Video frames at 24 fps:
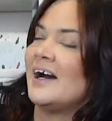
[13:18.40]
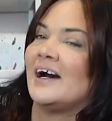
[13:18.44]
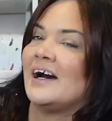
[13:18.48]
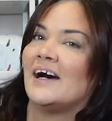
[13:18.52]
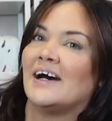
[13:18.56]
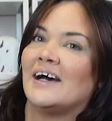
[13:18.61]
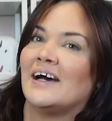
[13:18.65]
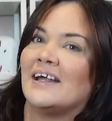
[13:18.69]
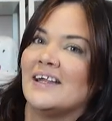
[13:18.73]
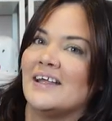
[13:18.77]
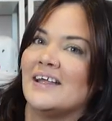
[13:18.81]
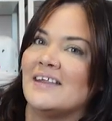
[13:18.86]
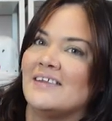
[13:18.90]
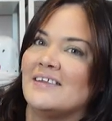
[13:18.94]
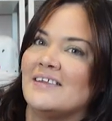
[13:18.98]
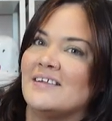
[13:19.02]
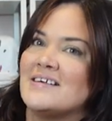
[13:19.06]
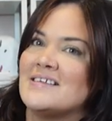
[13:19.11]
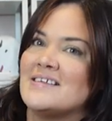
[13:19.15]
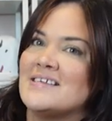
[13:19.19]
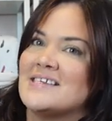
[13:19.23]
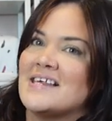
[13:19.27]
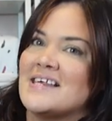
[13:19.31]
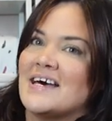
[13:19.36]
on
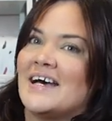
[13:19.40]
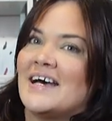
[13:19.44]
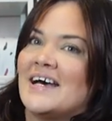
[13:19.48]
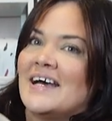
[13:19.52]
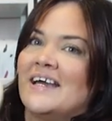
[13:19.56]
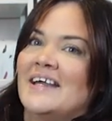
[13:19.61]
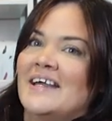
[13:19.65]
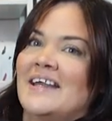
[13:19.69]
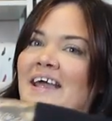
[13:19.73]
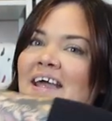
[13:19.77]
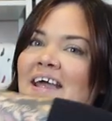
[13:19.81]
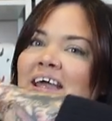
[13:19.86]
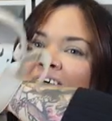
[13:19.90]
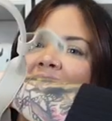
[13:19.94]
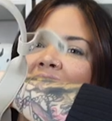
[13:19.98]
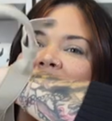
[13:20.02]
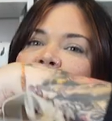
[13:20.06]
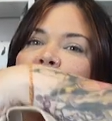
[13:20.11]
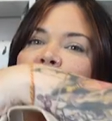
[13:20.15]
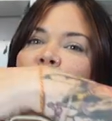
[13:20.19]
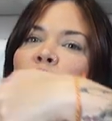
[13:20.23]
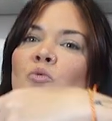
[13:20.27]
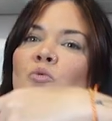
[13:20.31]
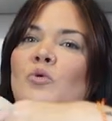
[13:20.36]
this side
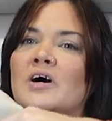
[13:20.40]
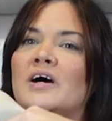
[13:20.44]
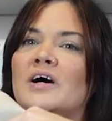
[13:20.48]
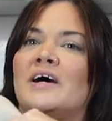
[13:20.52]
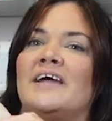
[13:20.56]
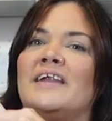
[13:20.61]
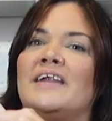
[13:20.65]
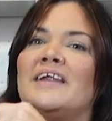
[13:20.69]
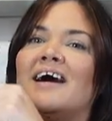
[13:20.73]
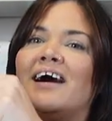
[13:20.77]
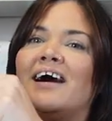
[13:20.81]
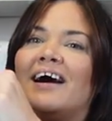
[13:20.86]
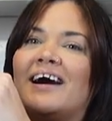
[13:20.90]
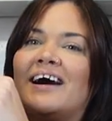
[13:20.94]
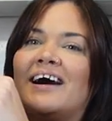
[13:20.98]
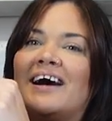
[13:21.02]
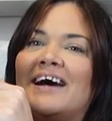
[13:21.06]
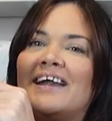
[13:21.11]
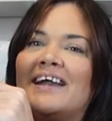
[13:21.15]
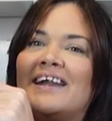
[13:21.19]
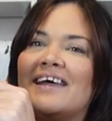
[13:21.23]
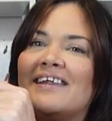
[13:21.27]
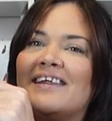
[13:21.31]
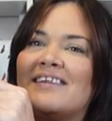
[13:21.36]
and one
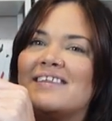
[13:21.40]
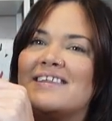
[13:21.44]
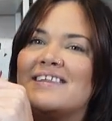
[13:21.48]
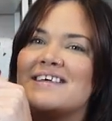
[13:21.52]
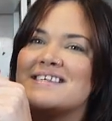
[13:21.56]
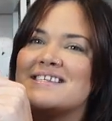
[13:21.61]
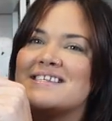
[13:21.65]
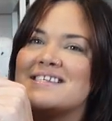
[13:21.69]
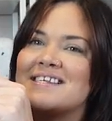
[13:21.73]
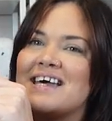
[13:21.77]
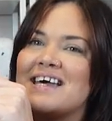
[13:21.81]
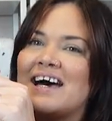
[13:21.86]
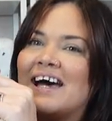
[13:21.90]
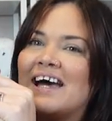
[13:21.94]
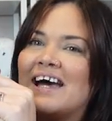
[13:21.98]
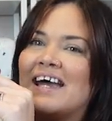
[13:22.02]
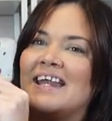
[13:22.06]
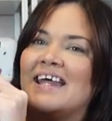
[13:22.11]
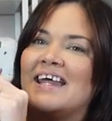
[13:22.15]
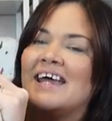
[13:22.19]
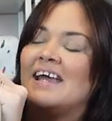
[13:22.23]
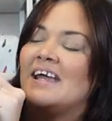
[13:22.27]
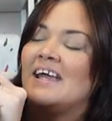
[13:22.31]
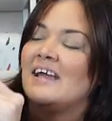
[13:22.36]
on this
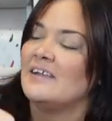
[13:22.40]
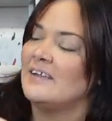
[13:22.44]
side